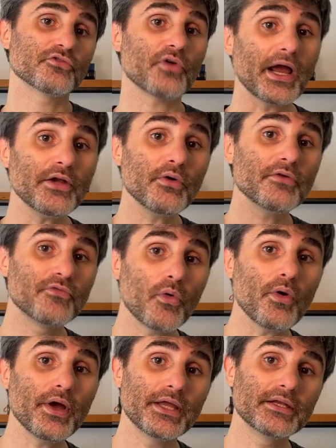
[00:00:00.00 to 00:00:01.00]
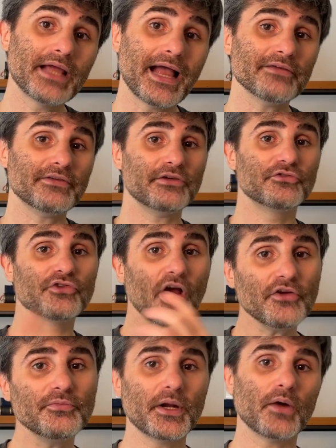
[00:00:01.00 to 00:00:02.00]
Try to avoid casting
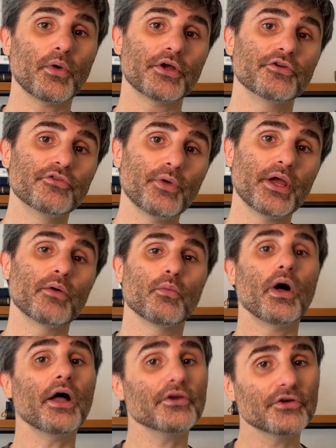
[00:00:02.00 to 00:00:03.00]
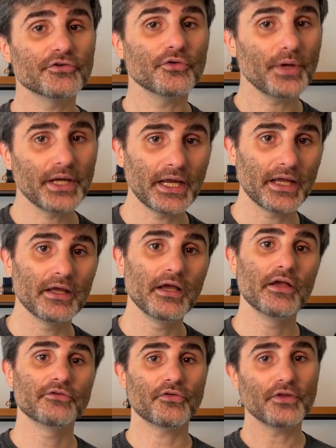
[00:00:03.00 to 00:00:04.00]
judgment on what you're doing while you're doing it
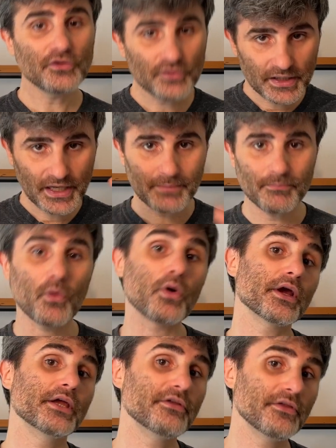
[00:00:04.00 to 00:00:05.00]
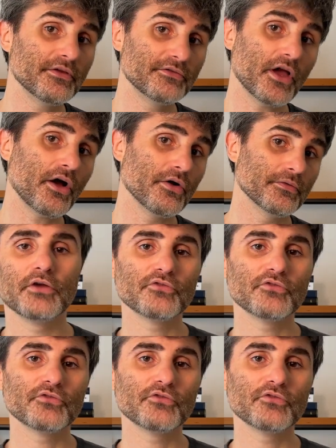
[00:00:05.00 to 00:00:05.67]
so that you can get more into the zone.